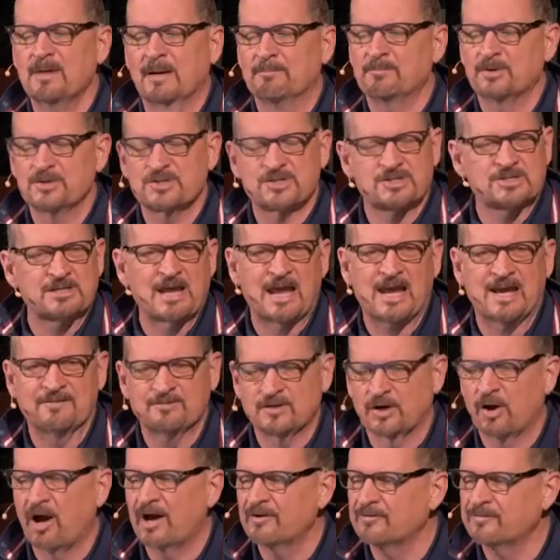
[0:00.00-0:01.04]
members saved
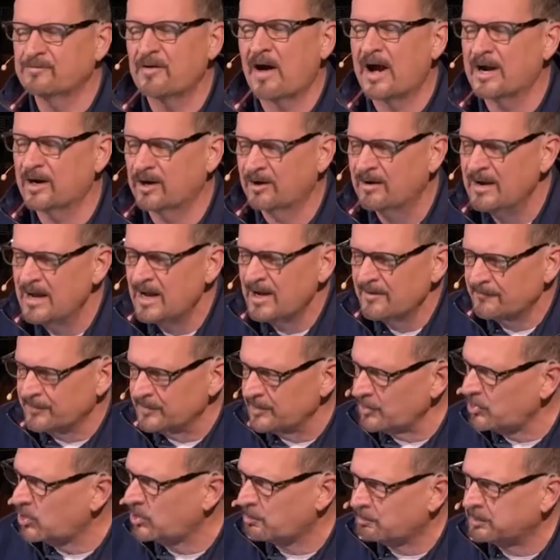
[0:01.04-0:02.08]
and on fire for
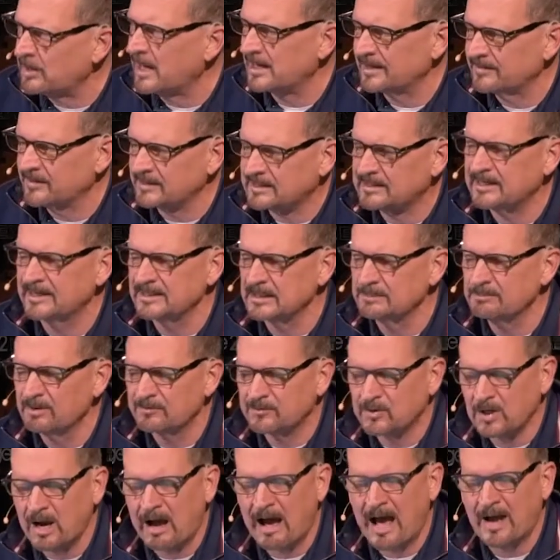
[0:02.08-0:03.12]
the spread of the kingdom
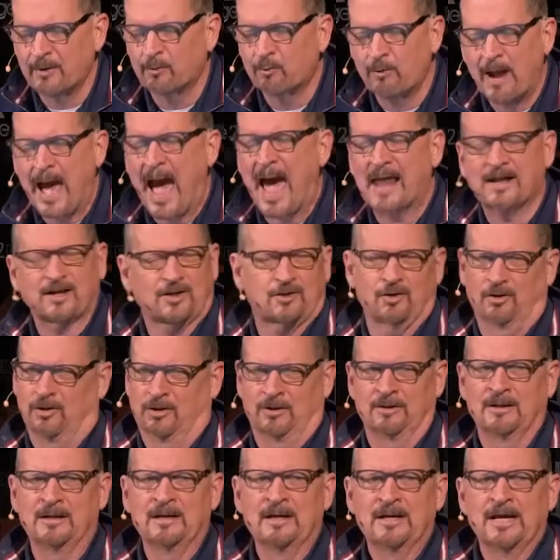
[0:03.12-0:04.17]
of God, radical
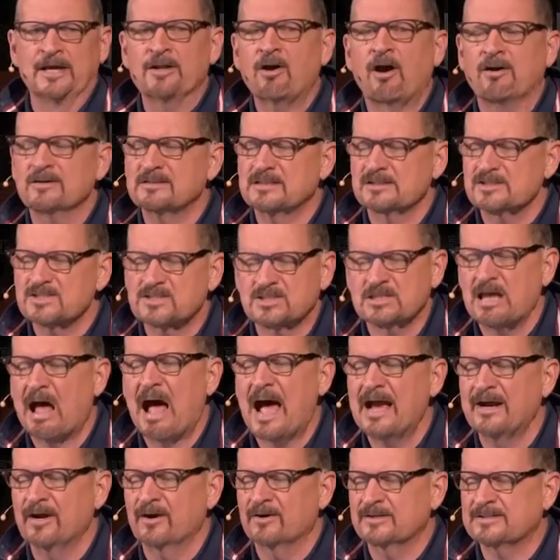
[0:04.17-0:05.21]
in our
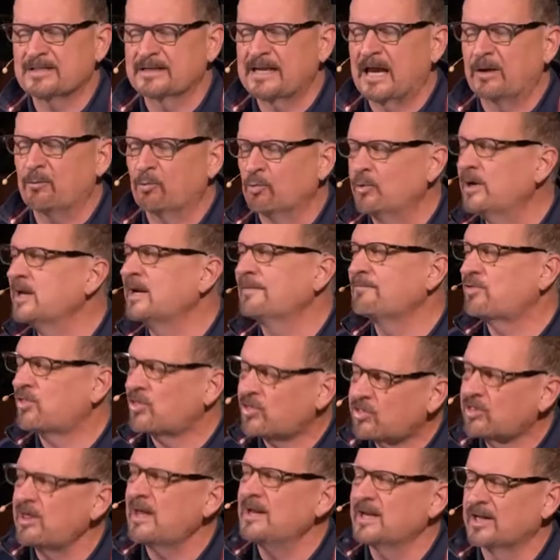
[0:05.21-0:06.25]
desire to get rid of
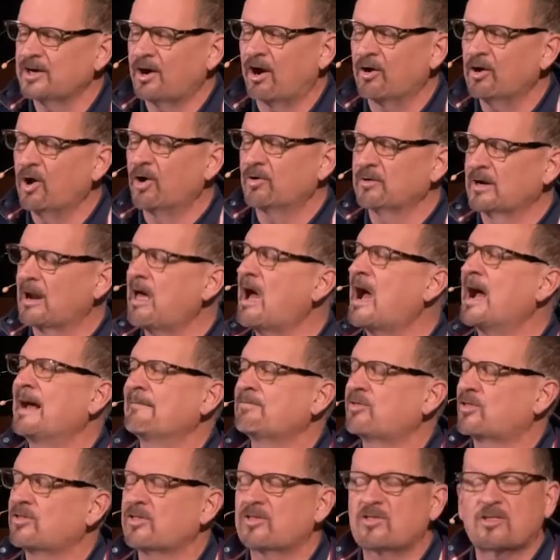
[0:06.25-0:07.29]
sin in our own
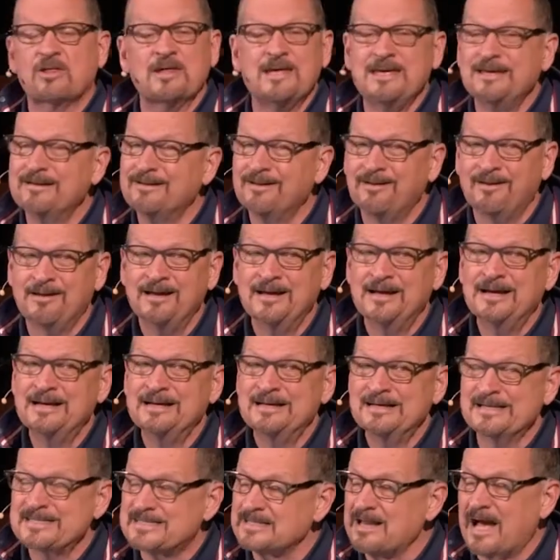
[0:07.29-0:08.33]
lives. Zeal
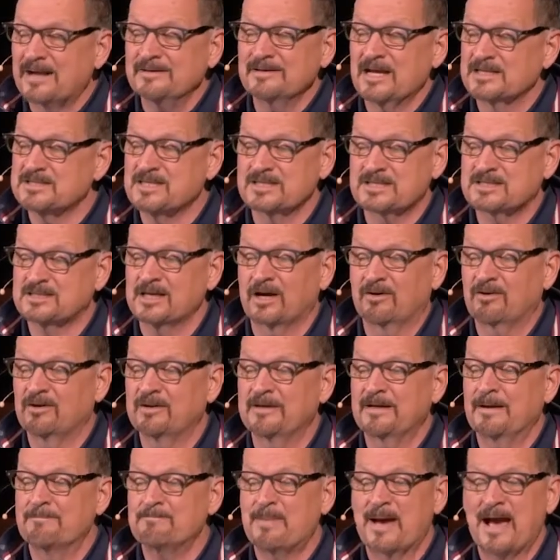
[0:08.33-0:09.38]
is not
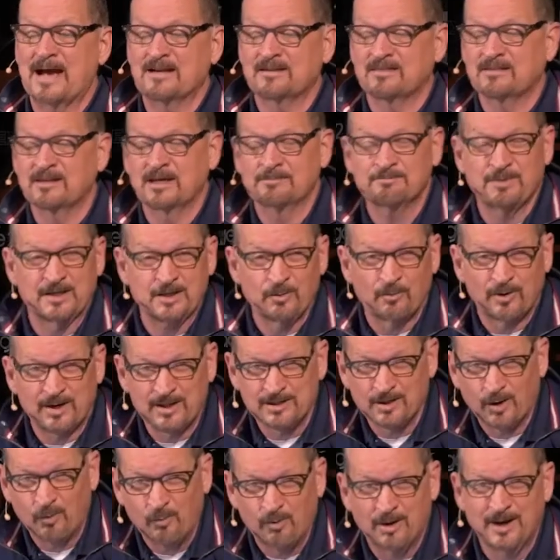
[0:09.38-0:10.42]
necessarily a bad thing, but you want to
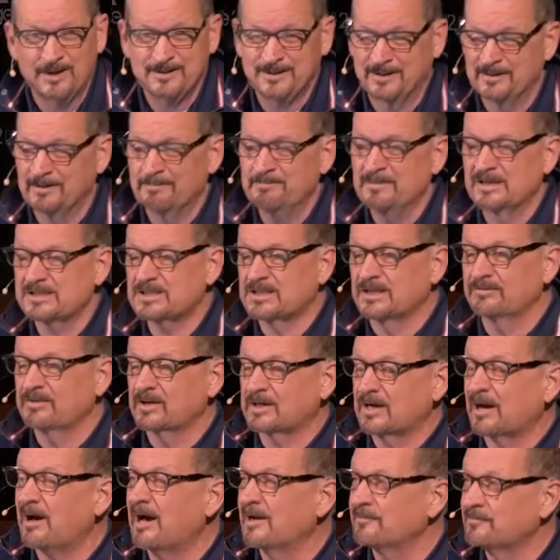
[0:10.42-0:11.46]
know what? In the midst of a
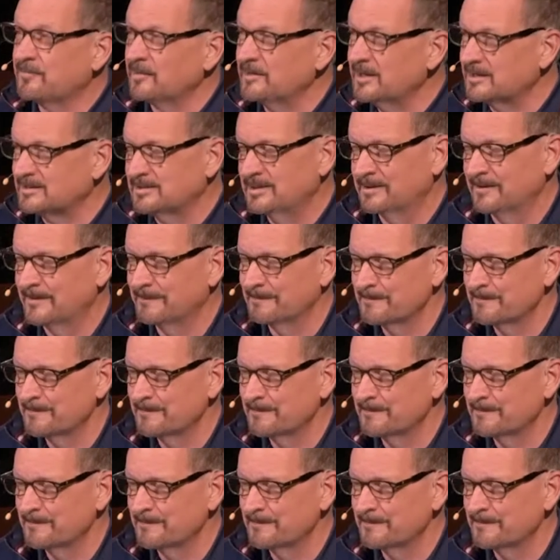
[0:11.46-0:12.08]
conflict,